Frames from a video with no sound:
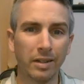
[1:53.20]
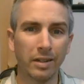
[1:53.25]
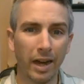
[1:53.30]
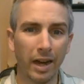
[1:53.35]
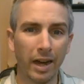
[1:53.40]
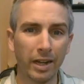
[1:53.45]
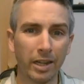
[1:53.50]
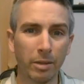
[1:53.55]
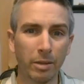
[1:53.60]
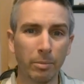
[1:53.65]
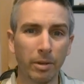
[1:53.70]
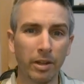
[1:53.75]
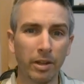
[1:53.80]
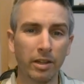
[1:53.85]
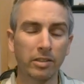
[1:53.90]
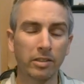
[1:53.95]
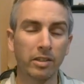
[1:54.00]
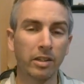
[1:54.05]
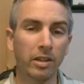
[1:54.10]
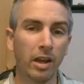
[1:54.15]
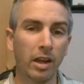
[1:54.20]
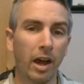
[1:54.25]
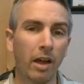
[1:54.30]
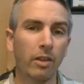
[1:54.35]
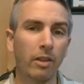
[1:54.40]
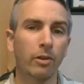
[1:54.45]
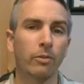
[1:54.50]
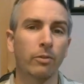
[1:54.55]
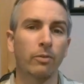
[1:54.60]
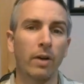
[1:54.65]
documents and
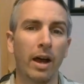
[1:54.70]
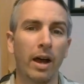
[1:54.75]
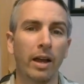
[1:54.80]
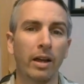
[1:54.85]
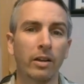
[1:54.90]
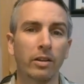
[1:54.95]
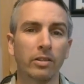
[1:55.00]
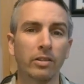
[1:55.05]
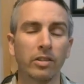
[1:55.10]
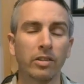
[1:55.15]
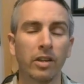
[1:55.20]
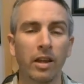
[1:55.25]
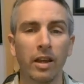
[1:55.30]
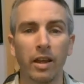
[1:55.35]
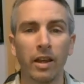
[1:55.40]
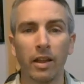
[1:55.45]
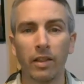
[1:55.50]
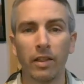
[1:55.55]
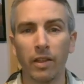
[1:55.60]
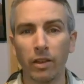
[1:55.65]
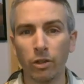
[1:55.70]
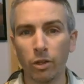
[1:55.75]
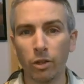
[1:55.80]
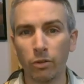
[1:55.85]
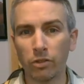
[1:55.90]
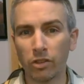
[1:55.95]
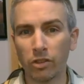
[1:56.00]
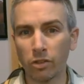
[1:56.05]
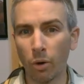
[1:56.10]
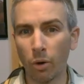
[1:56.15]
other files that
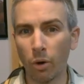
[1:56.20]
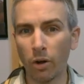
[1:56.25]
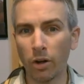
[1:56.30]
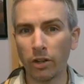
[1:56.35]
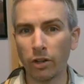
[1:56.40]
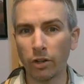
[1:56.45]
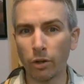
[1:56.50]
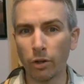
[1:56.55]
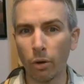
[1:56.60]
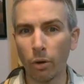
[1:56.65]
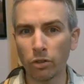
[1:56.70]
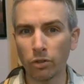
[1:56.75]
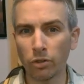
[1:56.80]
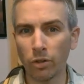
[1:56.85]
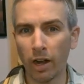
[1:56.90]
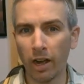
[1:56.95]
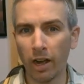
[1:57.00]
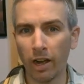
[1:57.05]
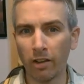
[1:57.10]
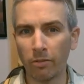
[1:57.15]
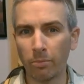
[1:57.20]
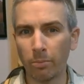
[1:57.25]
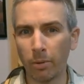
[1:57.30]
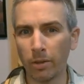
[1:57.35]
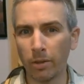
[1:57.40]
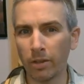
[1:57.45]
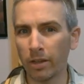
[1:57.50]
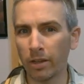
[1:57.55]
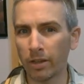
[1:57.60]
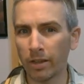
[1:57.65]
you've stored in your Google Drive,
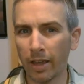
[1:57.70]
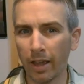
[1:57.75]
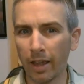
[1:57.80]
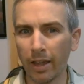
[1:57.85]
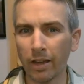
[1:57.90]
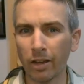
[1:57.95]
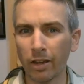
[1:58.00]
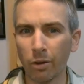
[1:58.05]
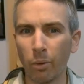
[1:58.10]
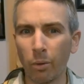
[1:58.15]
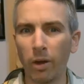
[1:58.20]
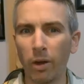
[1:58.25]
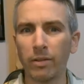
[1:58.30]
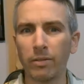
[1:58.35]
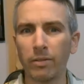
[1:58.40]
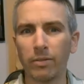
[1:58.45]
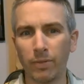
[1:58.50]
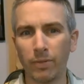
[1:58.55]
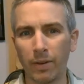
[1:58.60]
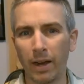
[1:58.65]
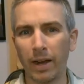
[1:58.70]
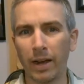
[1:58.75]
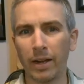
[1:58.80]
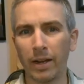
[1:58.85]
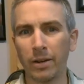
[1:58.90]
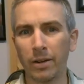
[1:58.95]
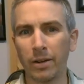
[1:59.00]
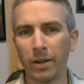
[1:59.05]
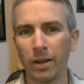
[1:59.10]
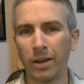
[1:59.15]
but you can't quite
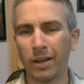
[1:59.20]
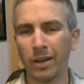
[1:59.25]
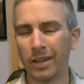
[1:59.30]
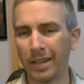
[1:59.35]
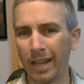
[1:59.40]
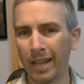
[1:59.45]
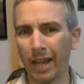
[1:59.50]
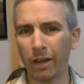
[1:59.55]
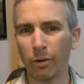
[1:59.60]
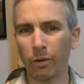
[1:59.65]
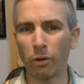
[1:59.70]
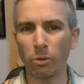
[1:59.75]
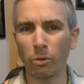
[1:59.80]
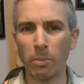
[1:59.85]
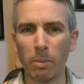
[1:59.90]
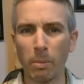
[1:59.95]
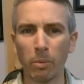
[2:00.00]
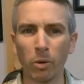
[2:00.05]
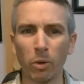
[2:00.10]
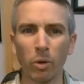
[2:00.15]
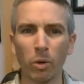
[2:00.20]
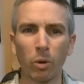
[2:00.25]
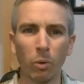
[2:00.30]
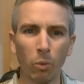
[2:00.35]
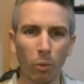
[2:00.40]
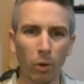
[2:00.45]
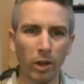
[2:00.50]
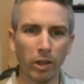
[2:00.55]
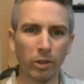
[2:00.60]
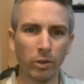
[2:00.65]
find, can't quite remember
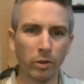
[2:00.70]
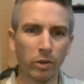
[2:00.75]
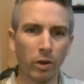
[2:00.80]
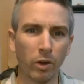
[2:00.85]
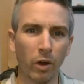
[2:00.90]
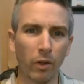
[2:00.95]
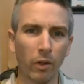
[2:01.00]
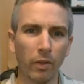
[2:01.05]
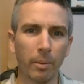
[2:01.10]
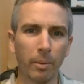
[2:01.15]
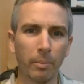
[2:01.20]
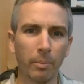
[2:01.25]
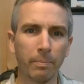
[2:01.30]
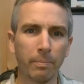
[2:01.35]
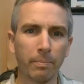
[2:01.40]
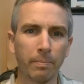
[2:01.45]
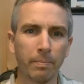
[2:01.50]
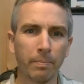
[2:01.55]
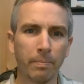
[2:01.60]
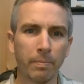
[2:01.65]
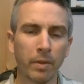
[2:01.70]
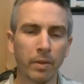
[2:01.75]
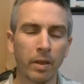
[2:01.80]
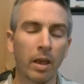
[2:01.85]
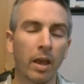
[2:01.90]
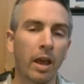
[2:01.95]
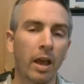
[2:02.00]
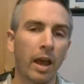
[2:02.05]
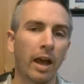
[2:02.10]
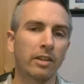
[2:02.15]
what you called them.
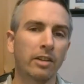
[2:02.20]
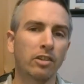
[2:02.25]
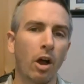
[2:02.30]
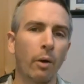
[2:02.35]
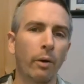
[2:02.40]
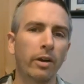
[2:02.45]
As